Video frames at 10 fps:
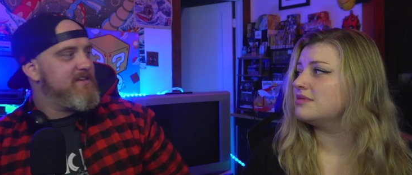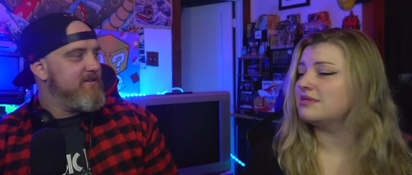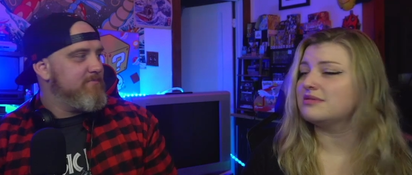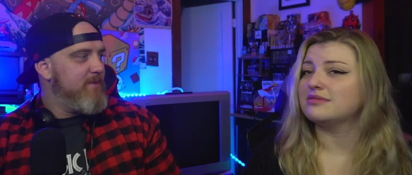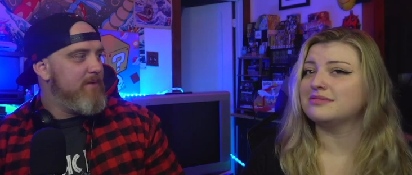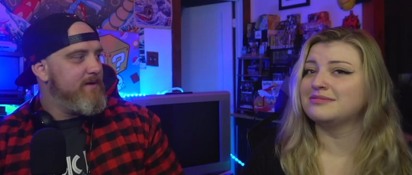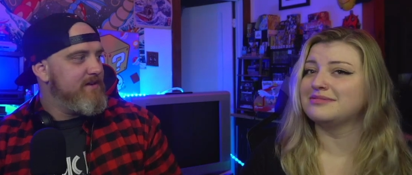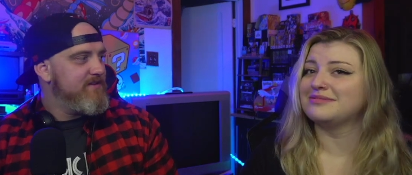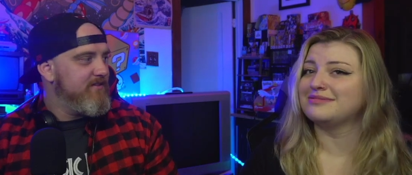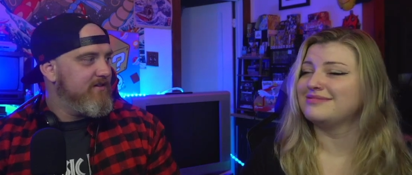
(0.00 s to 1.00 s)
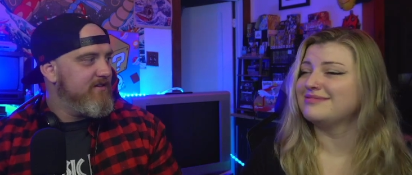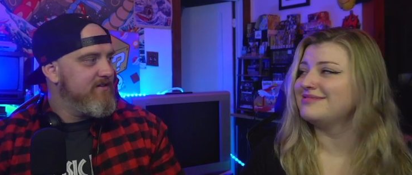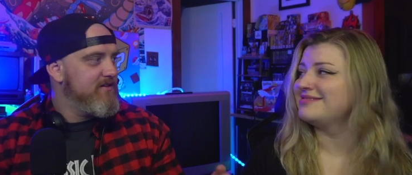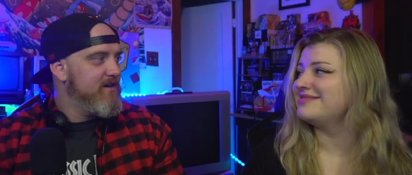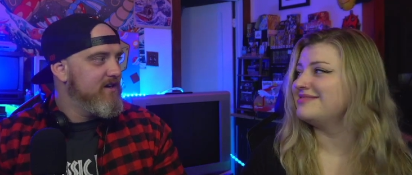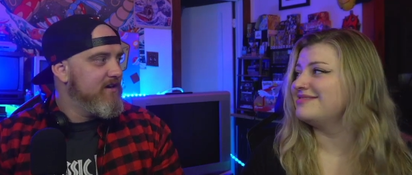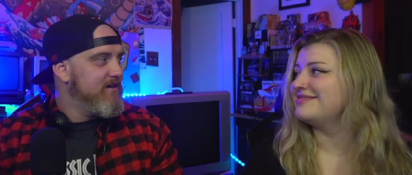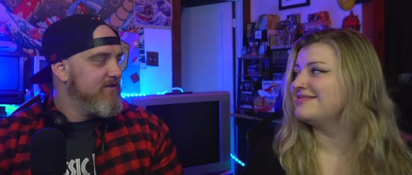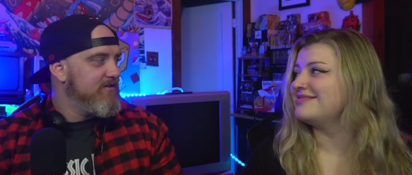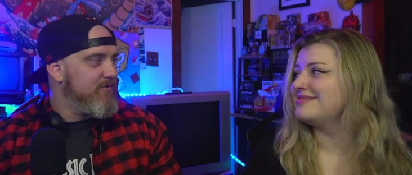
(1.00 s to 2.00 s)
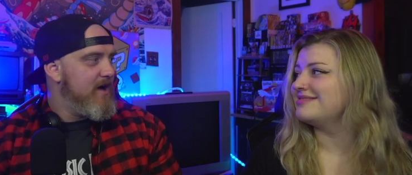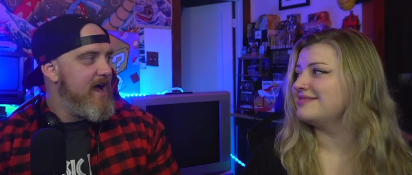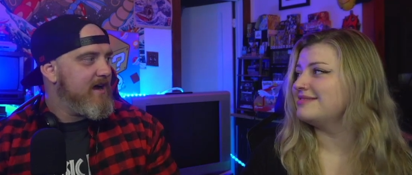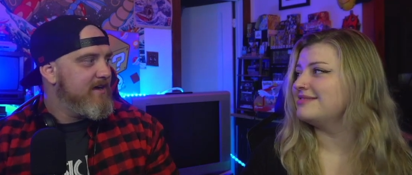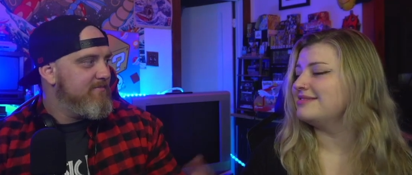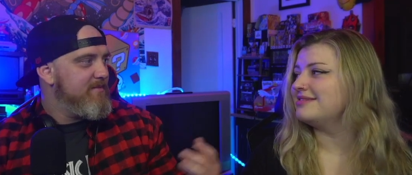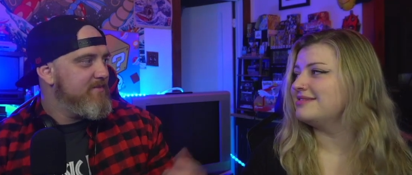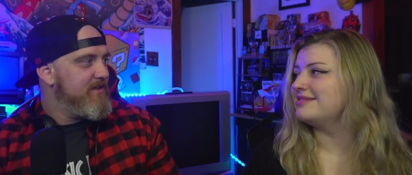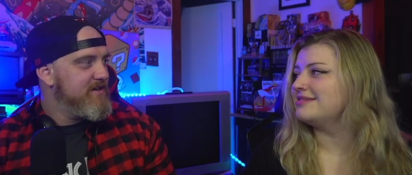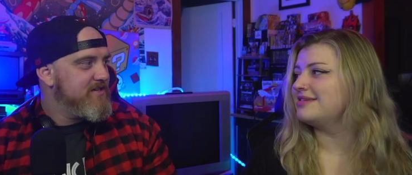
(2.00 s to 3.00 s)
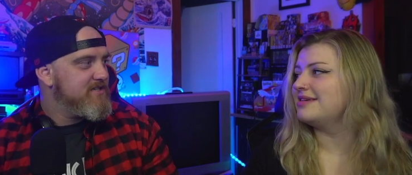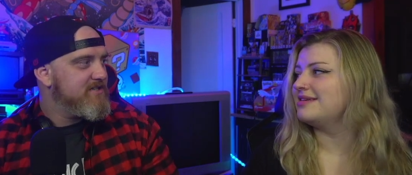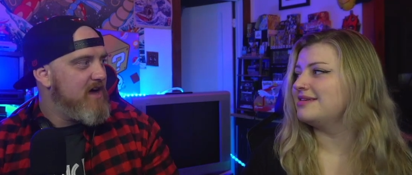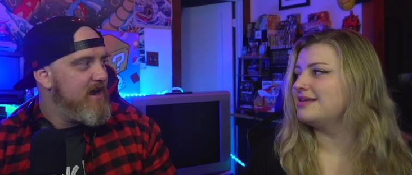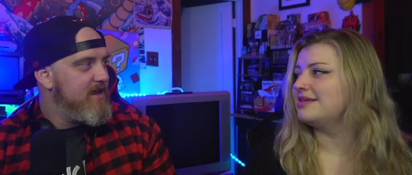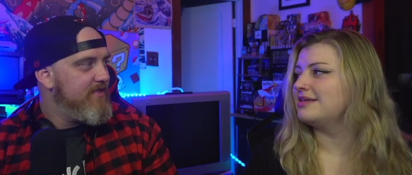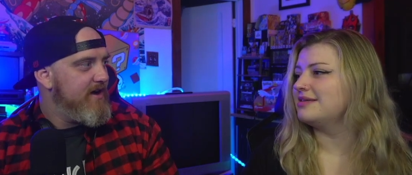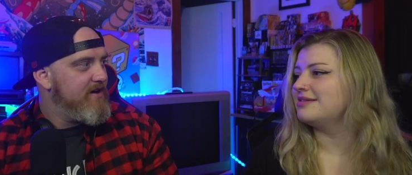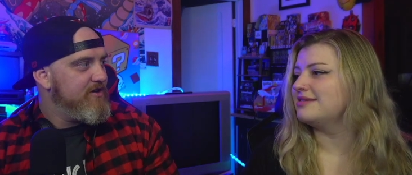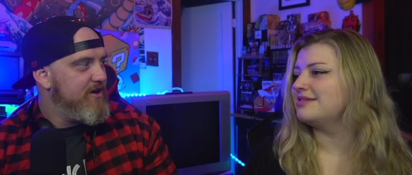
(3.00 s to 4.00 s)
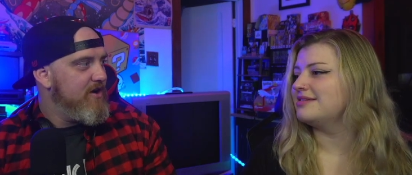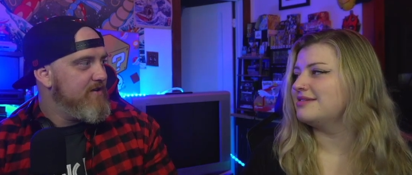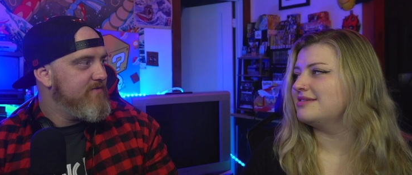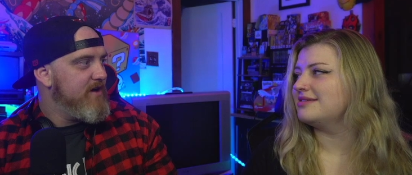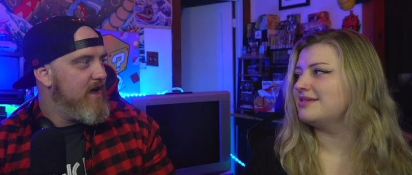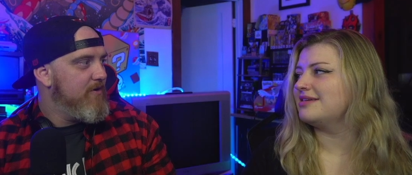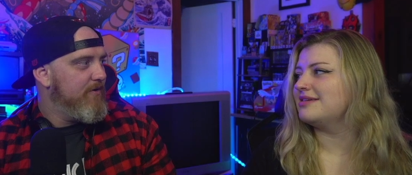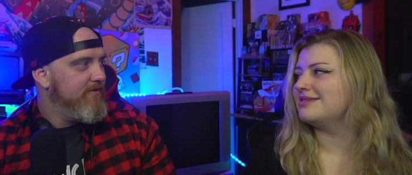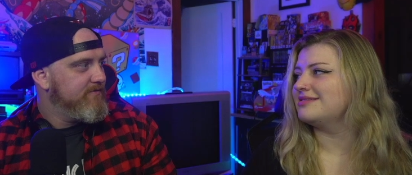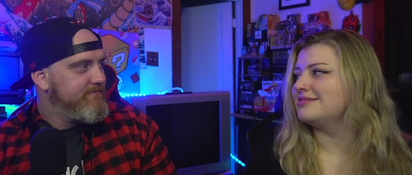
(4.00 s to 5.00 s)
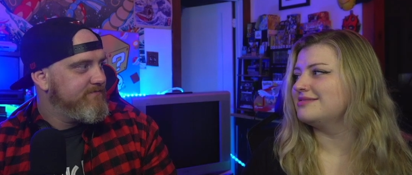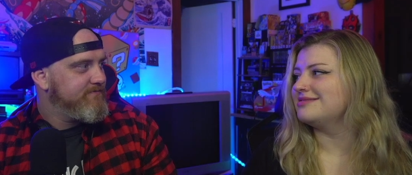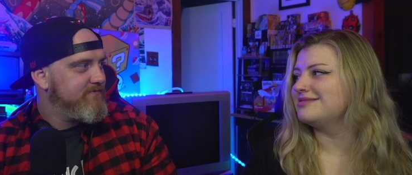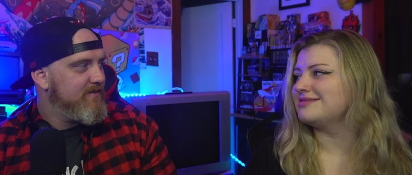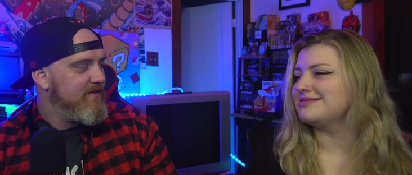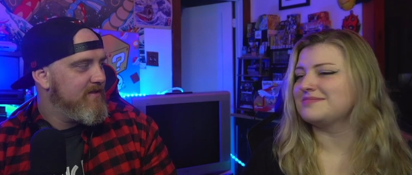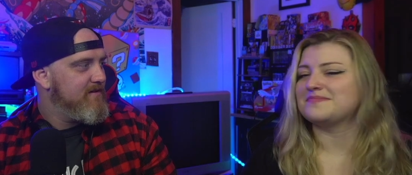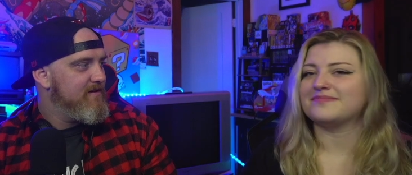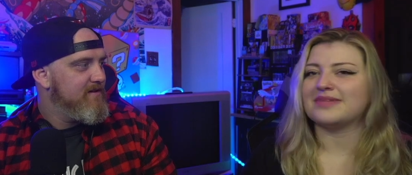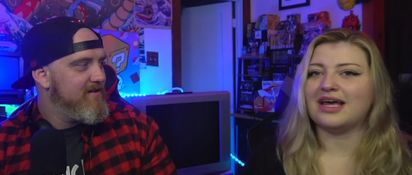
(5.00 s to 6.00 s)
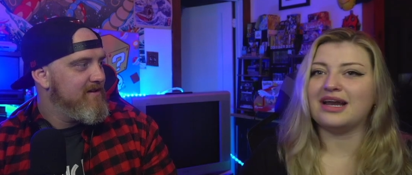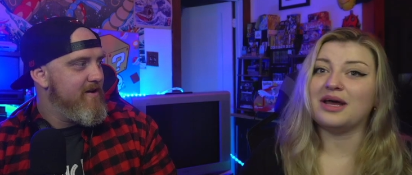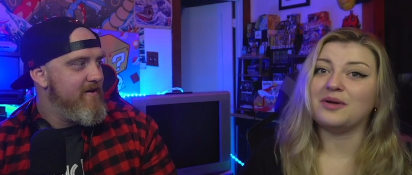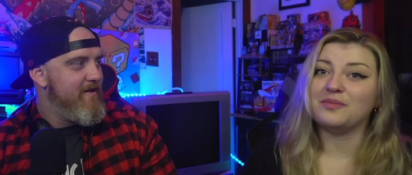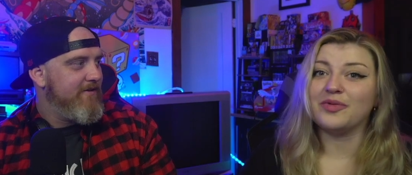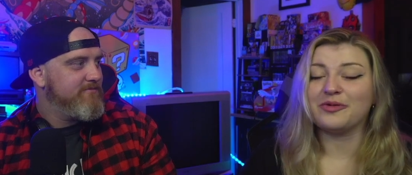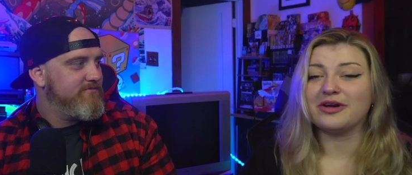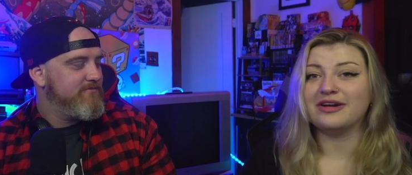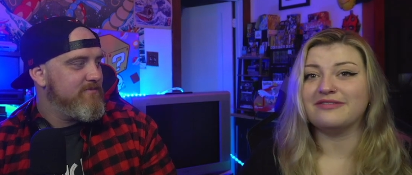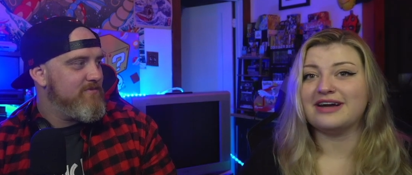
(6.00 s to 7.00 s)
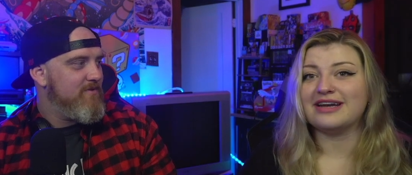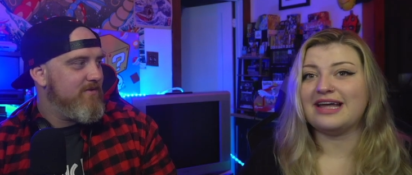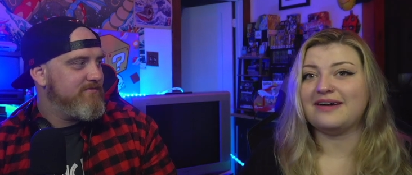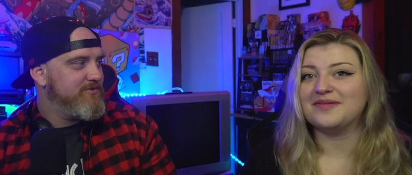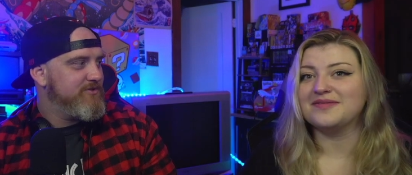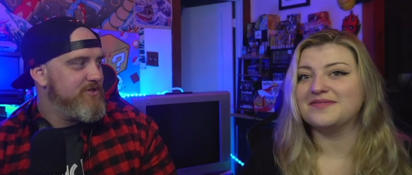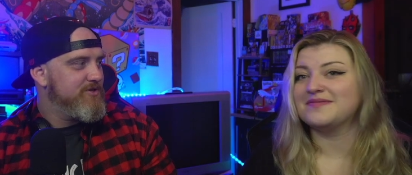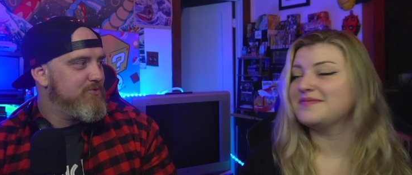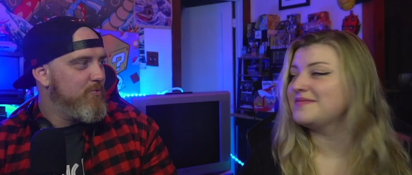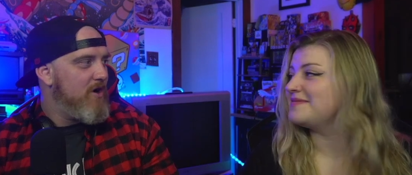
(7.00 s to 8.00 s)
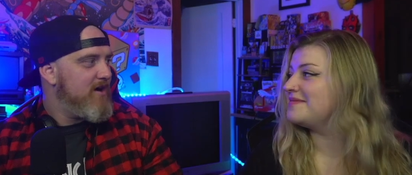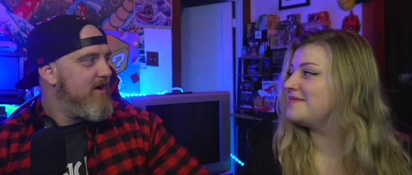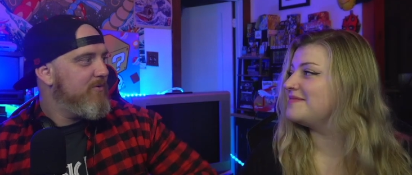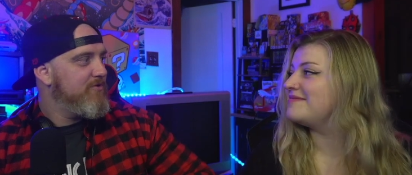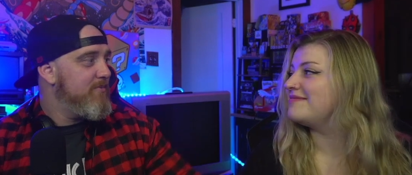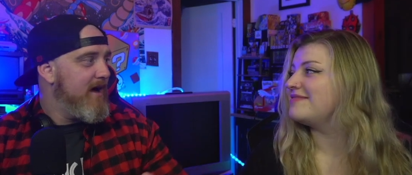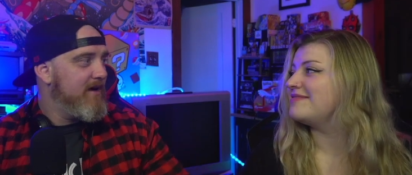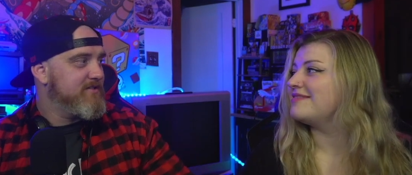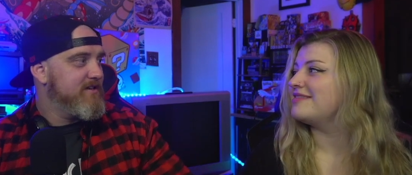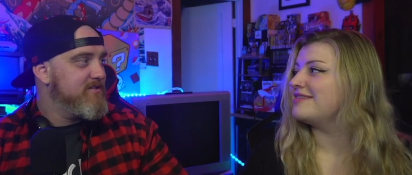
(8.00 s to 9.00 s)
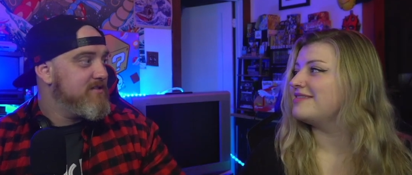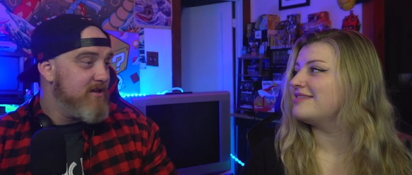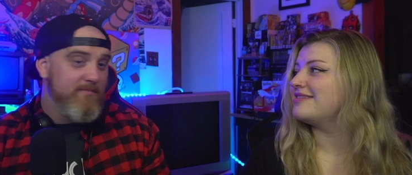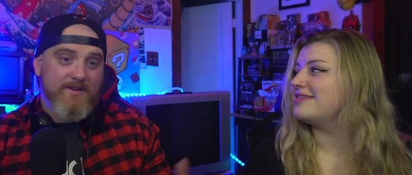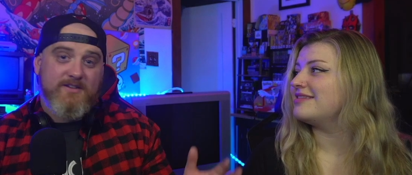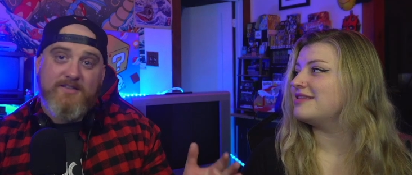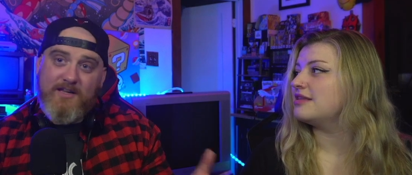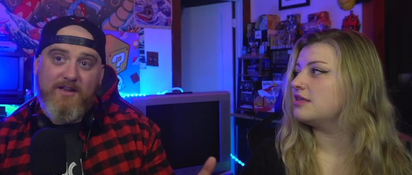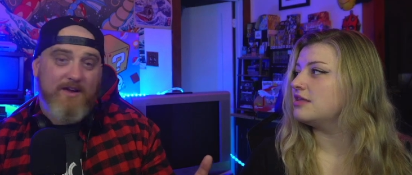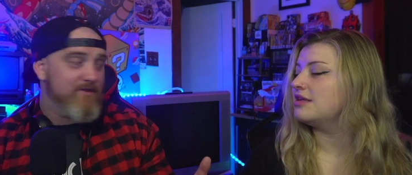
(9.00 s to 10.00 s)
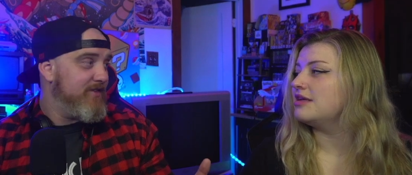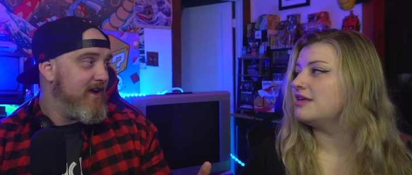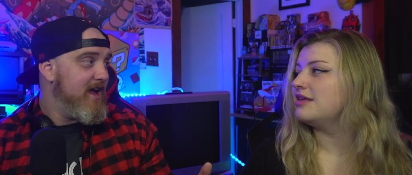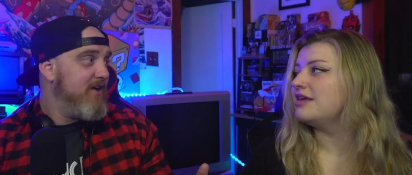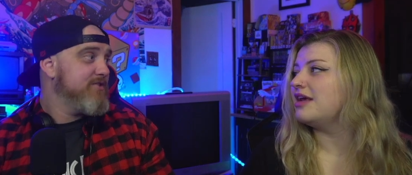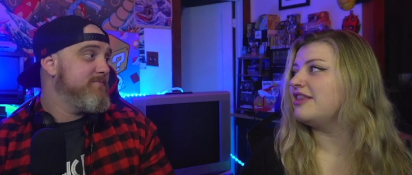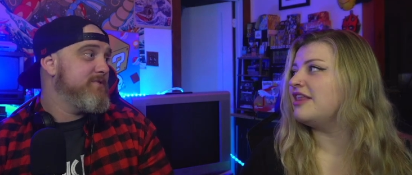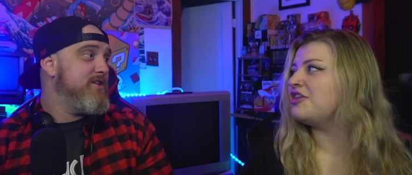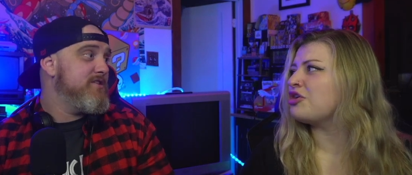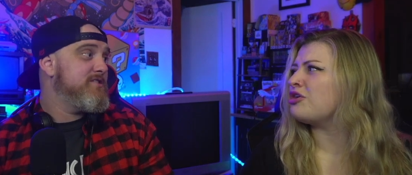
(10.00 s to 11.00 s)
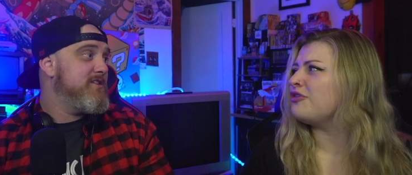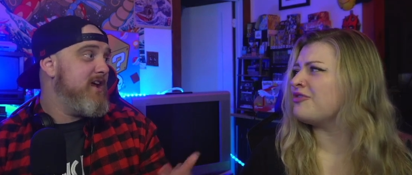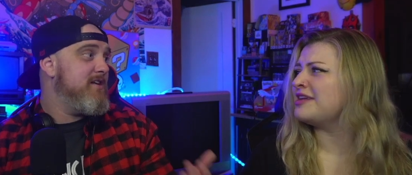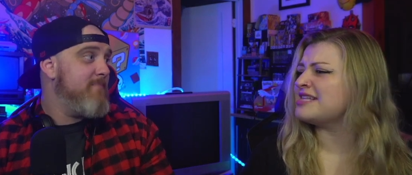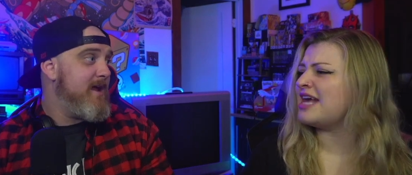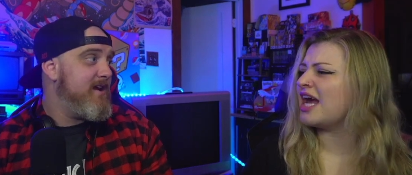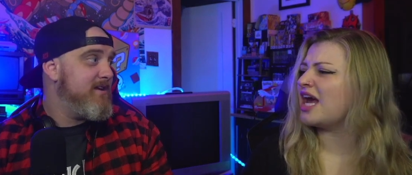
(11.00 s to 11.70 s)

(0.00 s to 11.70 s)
Speaker 1: and bump into the the rack and maybe they just slide in there and you don't even know.
Speaker 2: I don't know, but we're gonna find out.
Speaker 1: And you just walk out with the basket. So you meant to steal everything else. And then you your girlfriend's didn't mean like, to